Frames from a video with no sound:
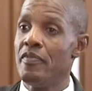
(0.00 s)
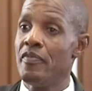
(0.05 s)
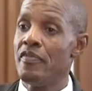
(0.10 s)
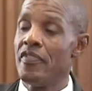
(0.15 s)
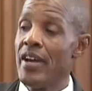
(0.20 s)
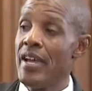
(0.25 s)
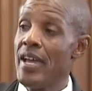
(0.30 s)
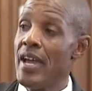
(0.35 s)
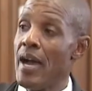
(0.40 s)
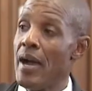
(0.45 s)

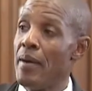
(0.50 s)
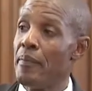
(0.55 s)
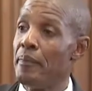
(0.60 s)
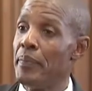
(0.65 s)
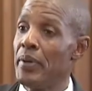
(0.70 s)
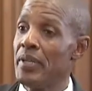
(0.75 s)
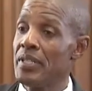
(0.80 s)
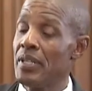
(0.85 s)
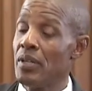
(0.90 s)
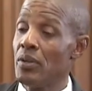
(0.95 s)

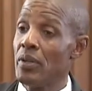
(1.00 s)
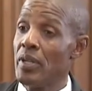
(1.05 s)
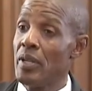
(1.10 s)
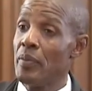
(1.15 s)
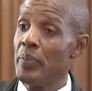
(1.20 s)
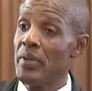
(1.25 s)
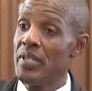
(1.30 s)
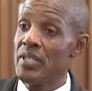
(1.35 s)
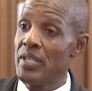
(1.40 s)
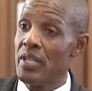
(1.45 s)
firearm person or
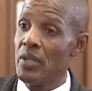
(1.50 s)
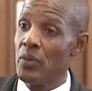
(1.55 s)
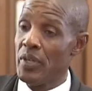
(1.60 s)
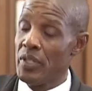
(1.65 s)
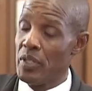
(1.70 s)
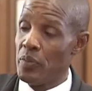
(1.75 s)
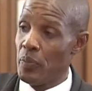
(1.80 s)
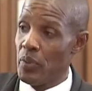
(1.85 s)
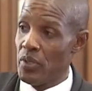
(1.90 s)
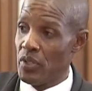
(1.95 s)
the person who
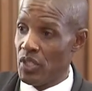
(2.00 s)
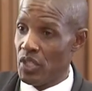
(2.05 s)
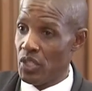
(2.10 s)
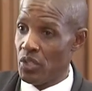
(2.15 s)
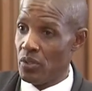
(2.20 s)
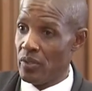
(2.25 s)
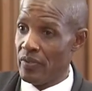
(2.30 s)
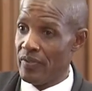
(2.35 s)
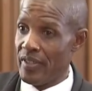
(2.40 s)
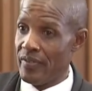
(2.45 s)
was in
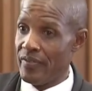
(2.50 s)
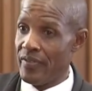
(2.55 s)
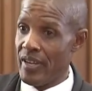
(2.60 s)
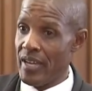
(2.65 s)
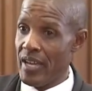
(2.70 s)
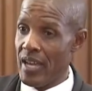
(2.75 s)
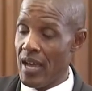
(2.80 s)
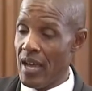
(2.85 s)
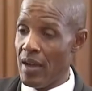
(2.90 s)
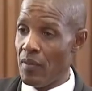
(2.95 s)
possession of the
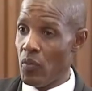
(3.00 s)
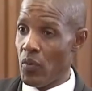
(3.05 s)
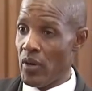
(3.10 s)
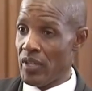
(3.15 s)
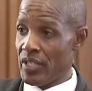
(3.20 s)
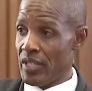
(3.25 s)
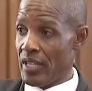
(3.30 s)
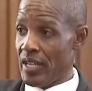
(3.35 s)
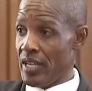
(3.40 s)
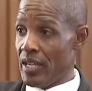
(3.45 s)
firearm
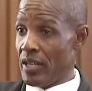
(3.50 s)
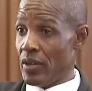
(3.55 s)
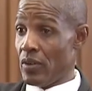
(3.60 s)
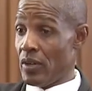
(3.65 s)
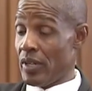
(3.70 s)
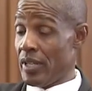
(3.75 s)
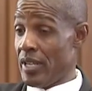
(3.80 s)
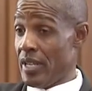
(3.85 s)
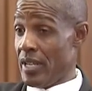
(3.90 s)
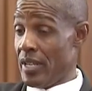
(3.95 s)
was
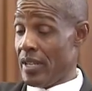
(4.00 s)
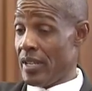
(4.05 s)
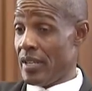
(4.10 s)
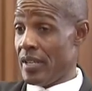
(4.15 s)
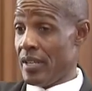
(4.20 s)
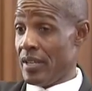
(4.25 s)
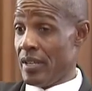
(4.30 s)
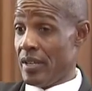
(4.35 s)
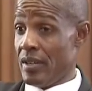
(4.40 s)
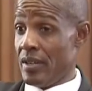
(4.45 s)
leaning on the
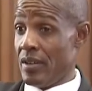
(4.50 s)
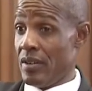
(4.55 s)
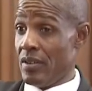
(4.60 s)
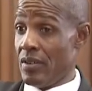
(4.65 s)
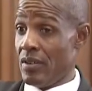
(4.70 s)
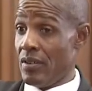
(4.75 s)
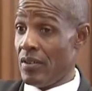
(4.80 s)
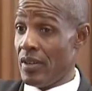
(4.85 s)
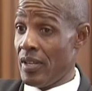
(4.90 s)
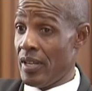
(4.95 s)

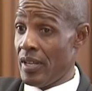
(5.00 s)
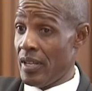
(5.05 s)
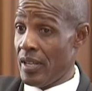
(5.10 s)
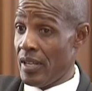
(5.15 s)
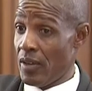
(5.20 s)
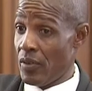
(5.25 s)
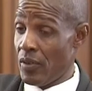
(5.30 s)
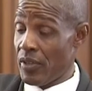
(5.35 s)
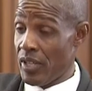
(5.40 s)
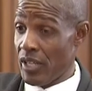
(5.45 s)

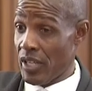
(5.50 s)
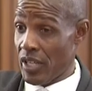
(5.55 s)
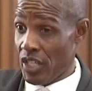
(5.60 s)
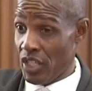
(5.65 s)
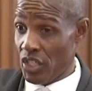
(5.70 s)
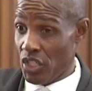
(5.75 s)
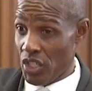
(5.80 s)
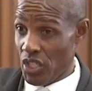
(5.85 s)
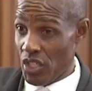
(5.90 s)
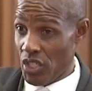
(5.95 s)

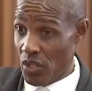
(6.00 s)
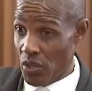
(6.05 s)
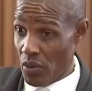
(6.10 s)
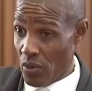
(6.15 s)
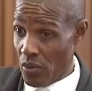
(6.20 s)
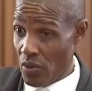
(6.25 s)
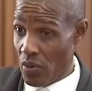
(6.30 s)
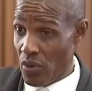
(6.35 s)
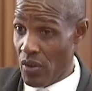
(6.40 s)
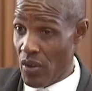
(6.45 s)
kitchen
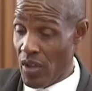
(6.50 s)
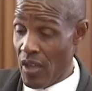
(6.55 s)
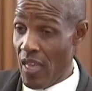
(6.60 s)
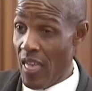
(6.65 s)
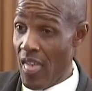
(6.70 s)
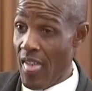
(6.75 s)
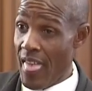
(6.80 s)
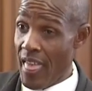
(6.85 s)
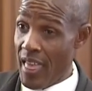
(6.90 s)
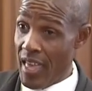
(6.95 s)
door
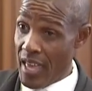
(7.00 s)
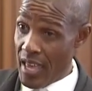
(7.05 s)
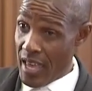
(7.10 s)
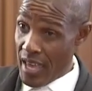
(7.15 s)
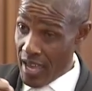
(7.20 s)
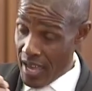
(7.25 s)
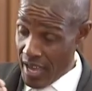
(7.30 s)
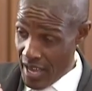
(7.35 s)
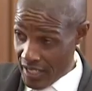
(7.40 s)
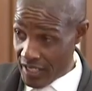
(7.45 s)

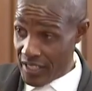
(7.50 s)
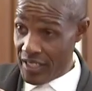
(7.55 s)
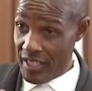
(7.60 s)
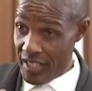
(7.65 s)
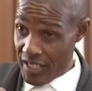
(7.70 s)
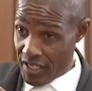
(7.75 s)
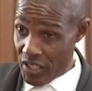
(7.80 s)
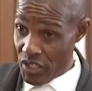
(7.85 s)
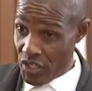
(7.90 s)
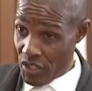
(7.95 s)
as
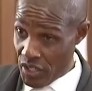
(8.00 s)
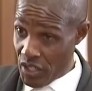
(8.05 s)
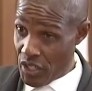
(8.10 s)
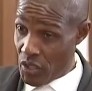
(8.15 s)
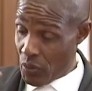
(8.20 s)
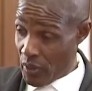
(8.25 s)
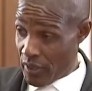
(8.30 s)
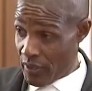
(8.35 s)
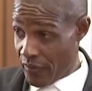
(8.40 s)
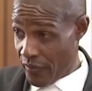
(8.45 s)
the
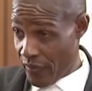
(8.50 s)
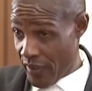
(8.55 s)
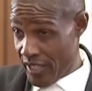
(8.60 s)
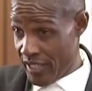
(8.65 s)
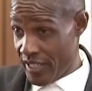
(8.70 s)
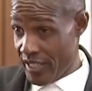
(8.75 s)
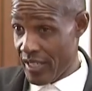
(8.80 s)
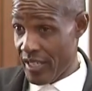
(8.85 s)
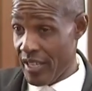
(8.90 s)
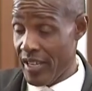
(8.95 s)
deceased was
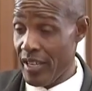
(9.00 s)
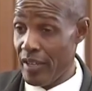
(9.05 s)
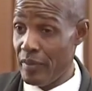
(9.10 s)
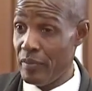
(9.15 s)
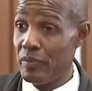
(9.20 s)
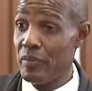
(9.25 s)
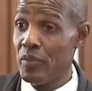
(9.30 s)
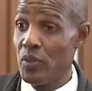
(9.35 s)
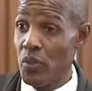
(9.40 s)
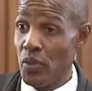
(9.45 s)
facing
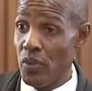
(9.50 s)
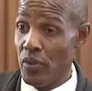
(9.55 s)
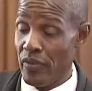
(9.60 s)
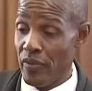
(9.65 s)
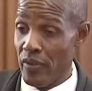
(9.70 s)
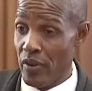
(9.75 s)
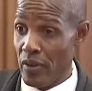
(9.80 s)
him. Do you